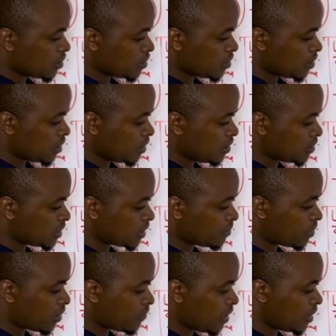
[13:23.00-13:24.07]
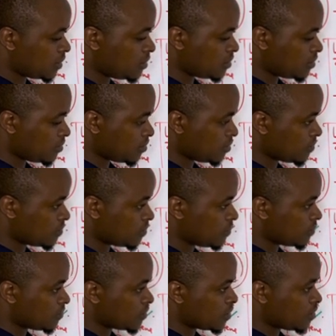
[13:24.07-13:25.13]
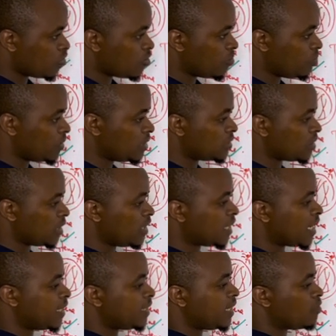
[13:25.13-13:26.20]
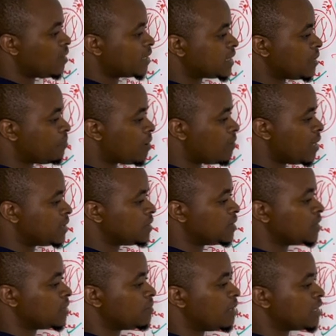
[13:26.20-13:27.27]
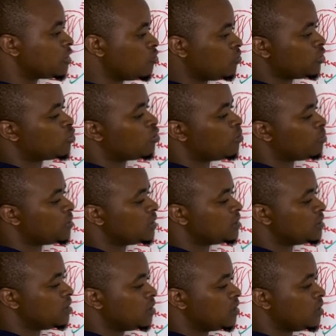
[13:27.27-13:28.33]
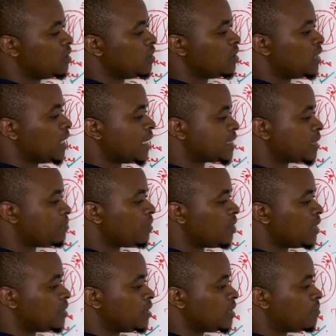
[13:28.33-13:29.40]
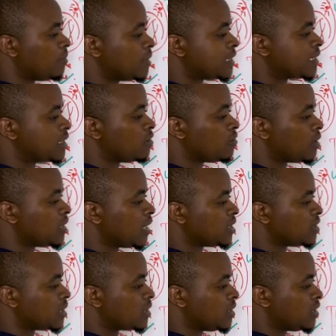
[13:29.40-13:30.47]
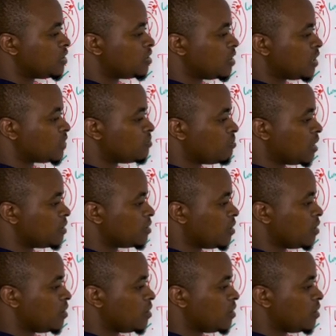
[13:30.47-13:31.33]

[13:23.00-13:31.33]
They separate completely. Here they were separating but not completely. They are separating but still attached at the chiasmata.